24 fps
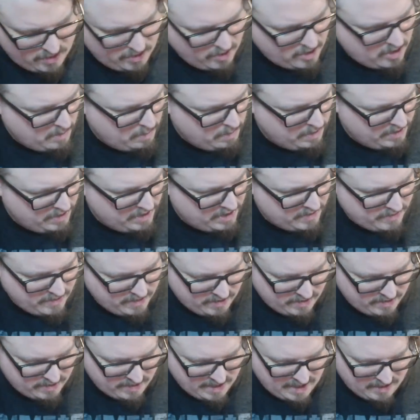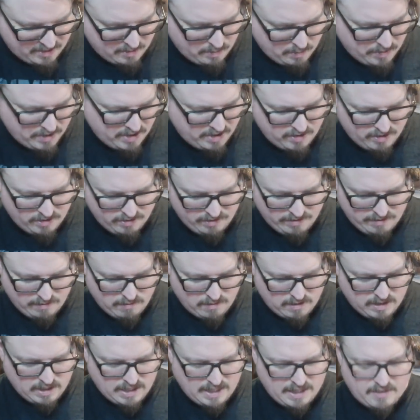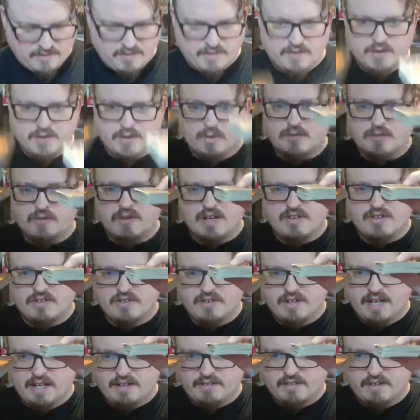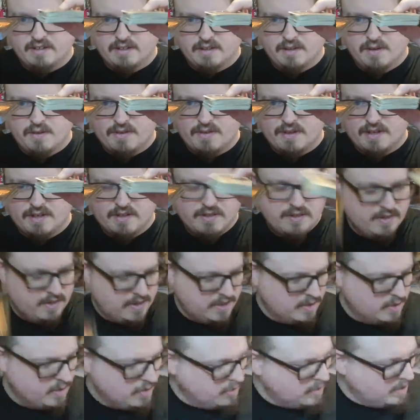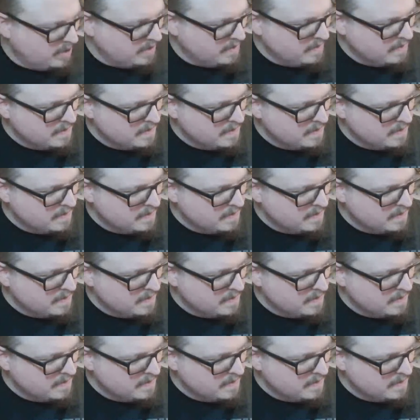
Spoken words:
a couple of different sets, but it does look like the new treasure deck's a little thinner than the old one.